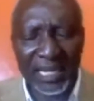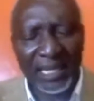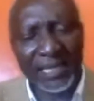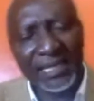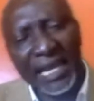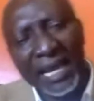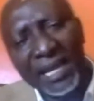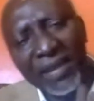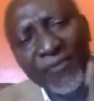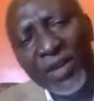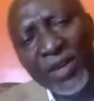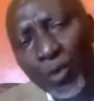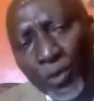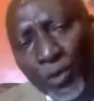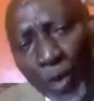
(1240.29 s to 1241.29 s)
They are
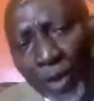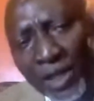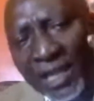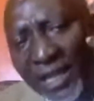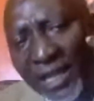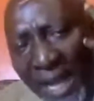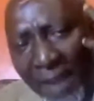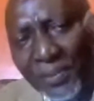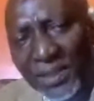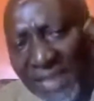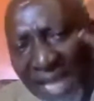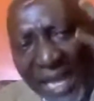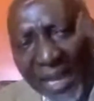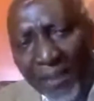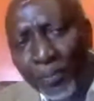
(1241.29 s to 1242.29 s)
living with only
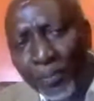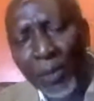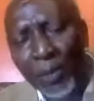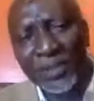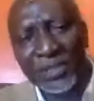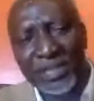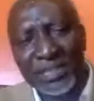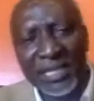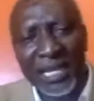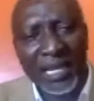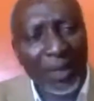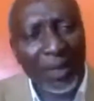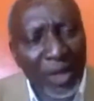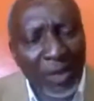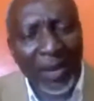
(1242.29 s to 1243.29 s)
capital properties,
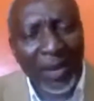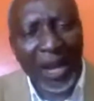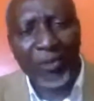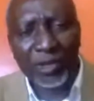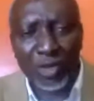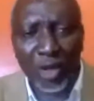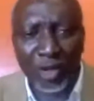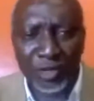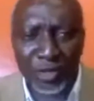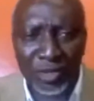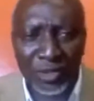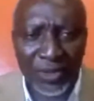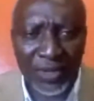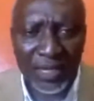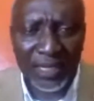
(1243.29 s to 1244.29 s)
human
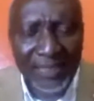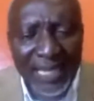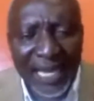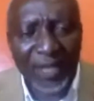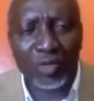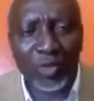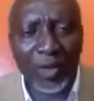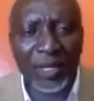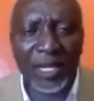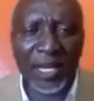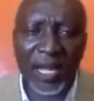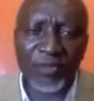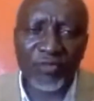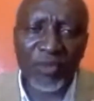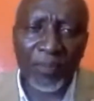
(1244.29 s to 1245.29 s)
resources. That is what the
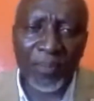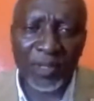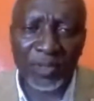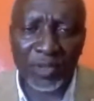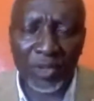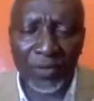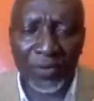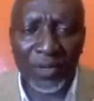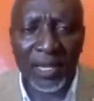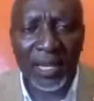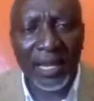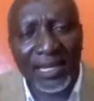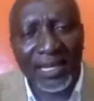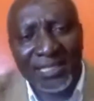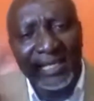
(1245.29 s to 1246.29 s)
country builds on.
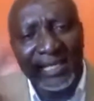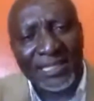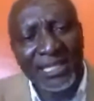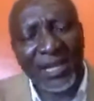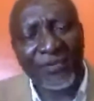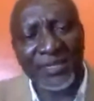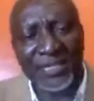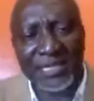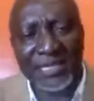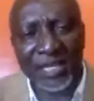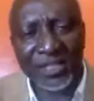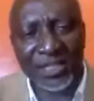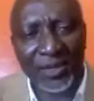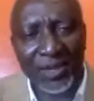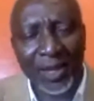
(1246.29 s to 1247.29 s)
It is a service
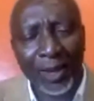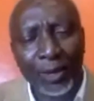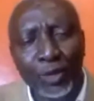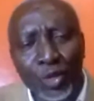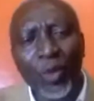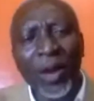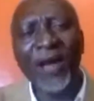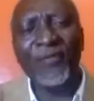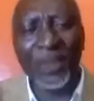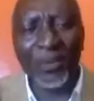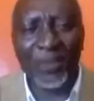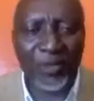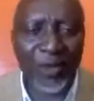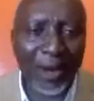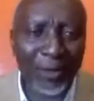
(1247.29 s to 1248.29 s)
nation. You have the
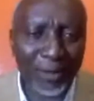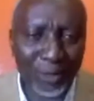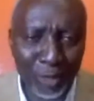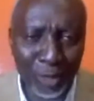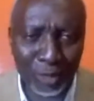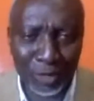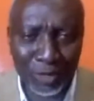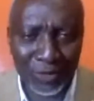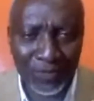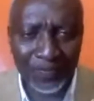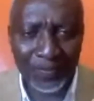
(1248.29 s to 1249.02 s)
mineral resources.